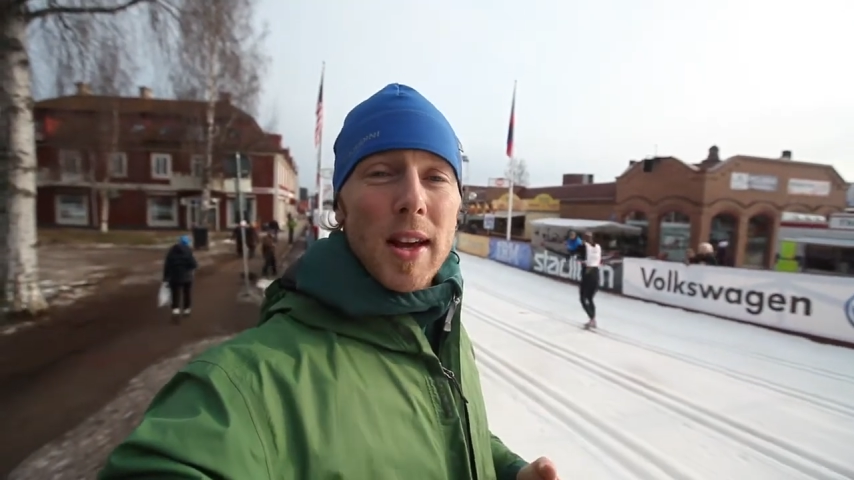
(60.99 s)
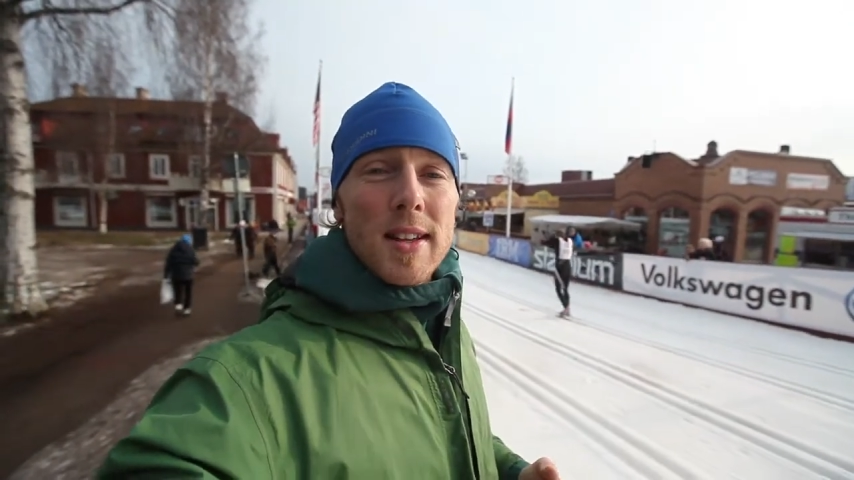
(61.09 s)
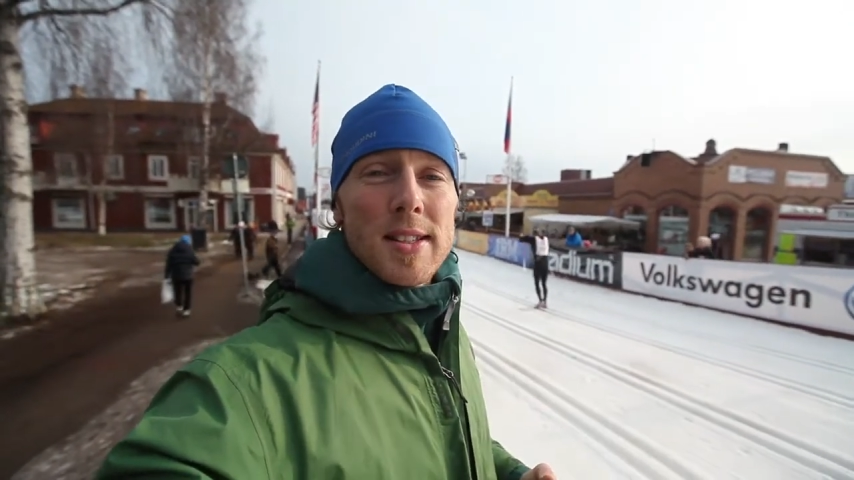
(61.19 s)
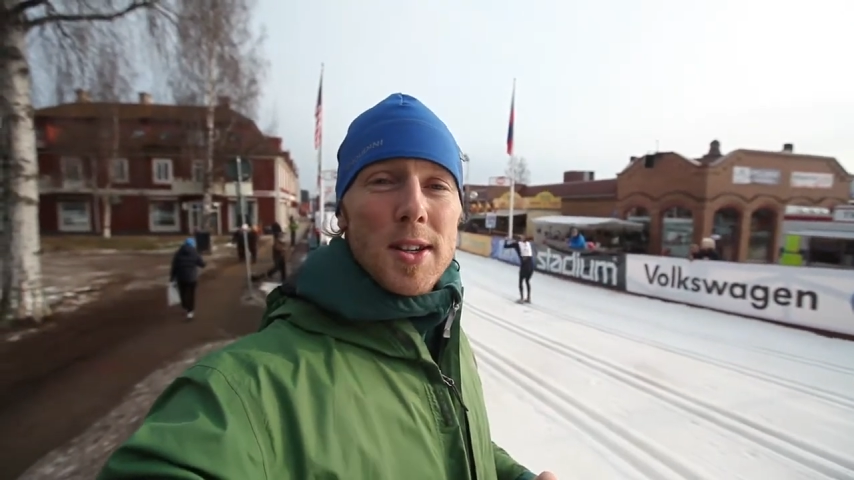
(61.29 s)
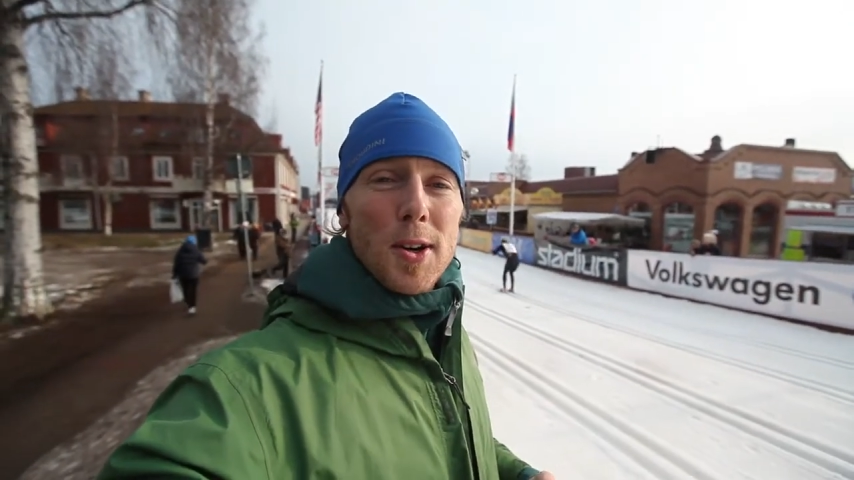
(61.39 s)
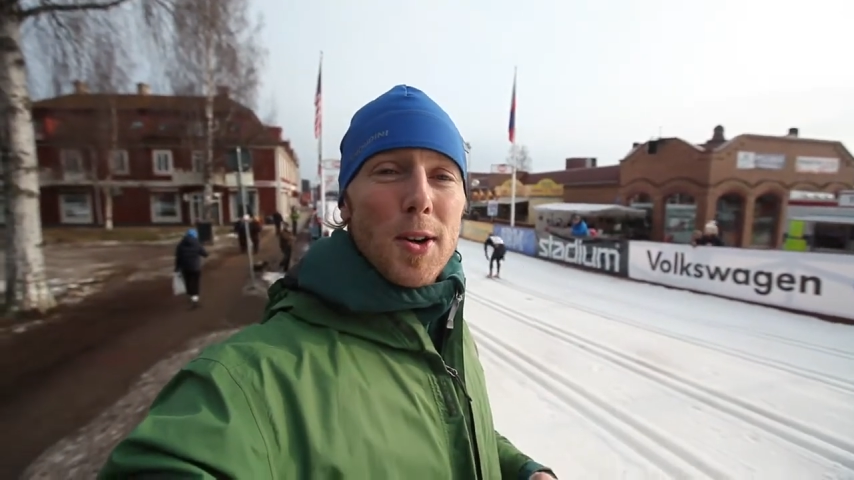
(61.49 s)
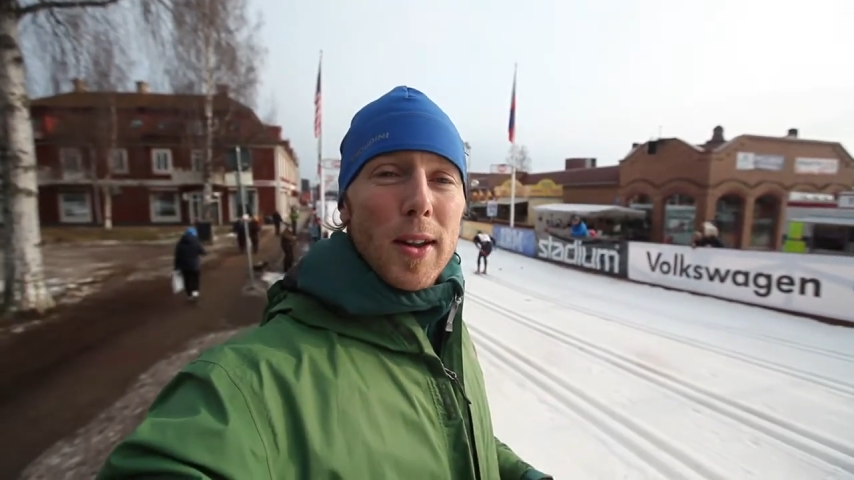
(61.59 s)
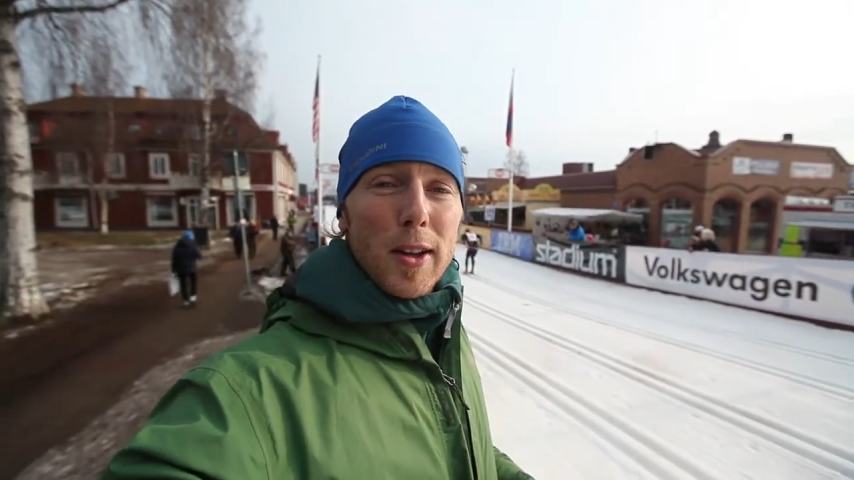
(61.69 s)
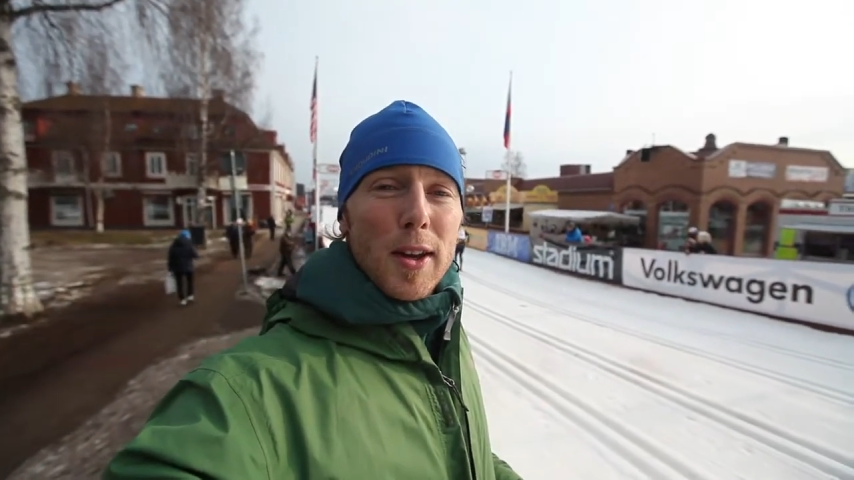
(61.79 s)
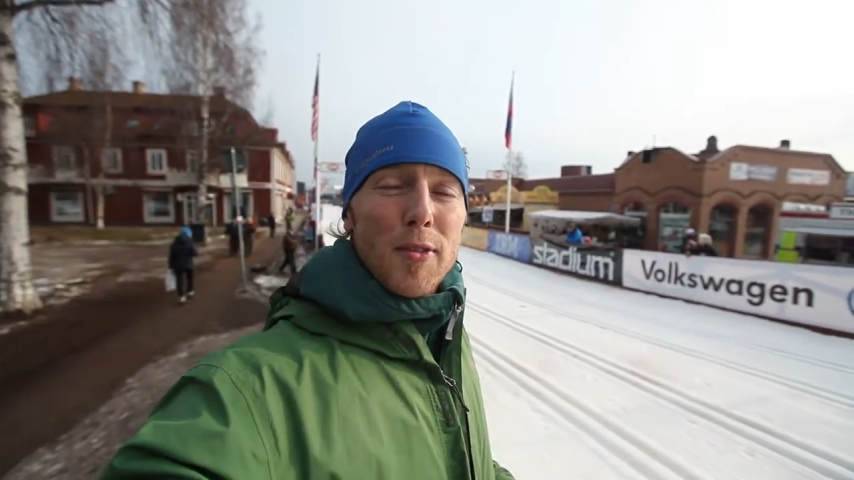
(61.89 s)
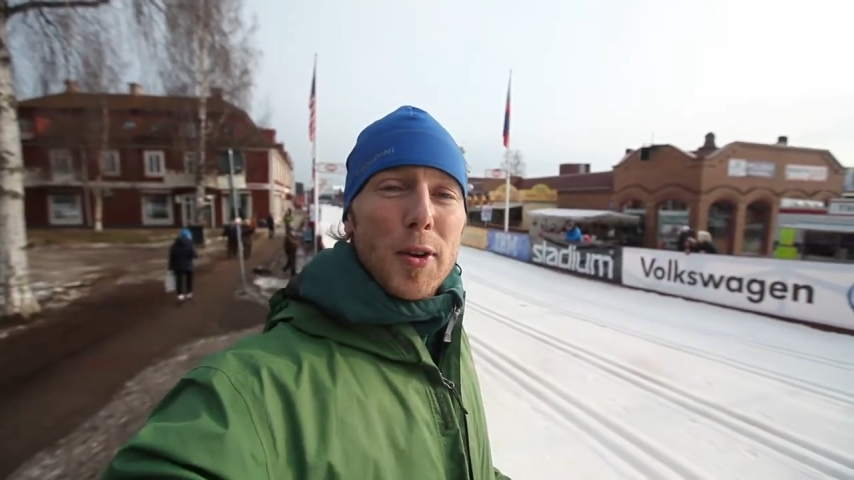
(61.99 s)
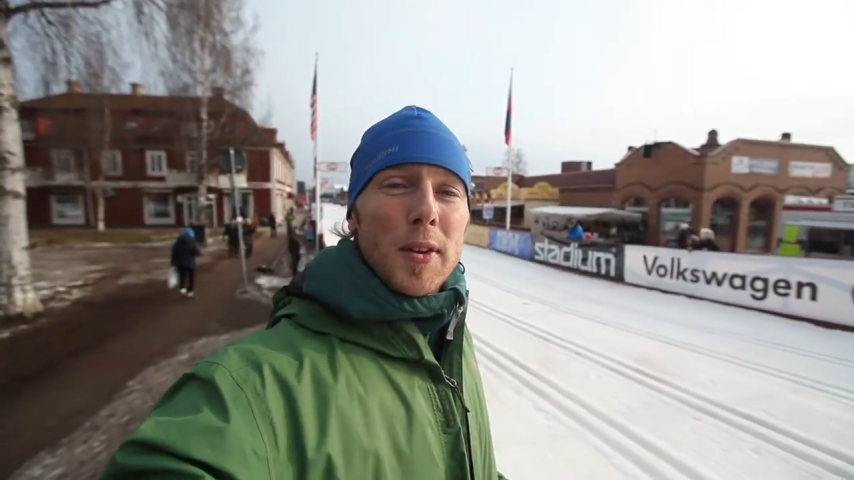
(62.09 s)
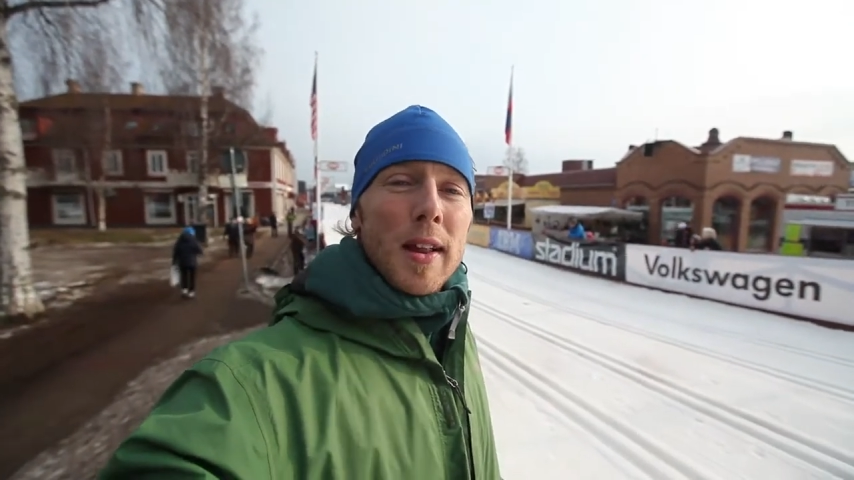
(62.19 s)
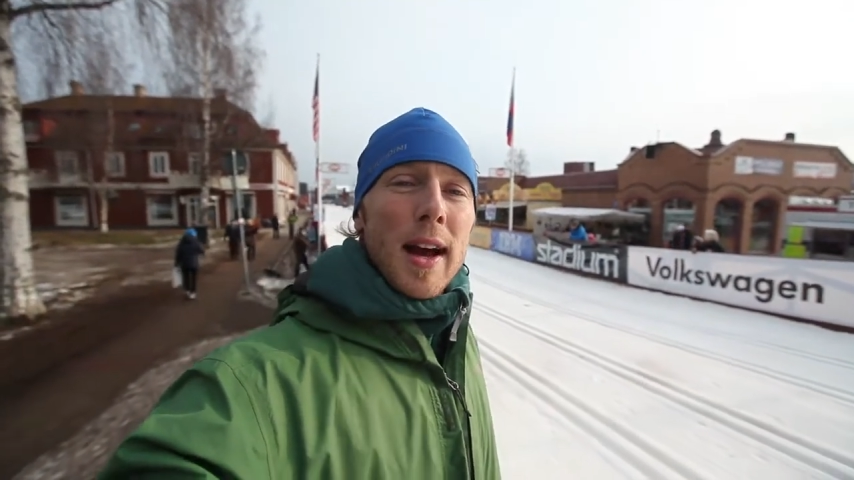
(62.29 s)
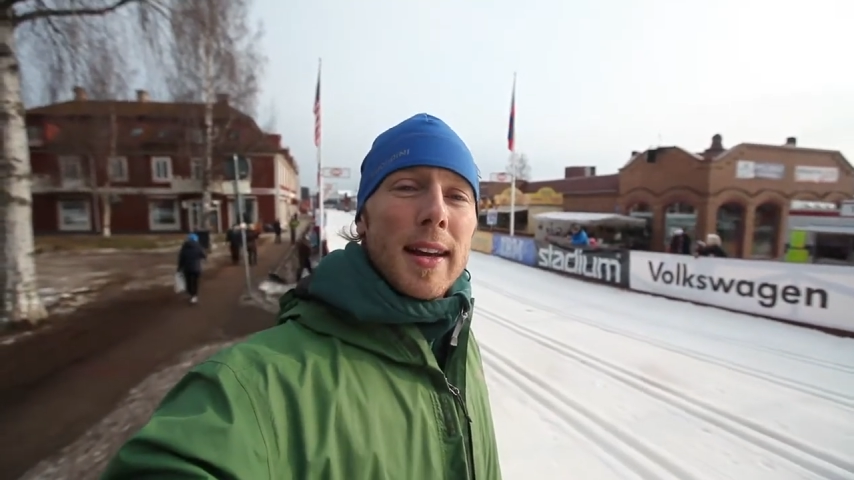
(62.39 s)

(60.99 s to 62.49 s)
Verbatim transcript: So looking forward to that.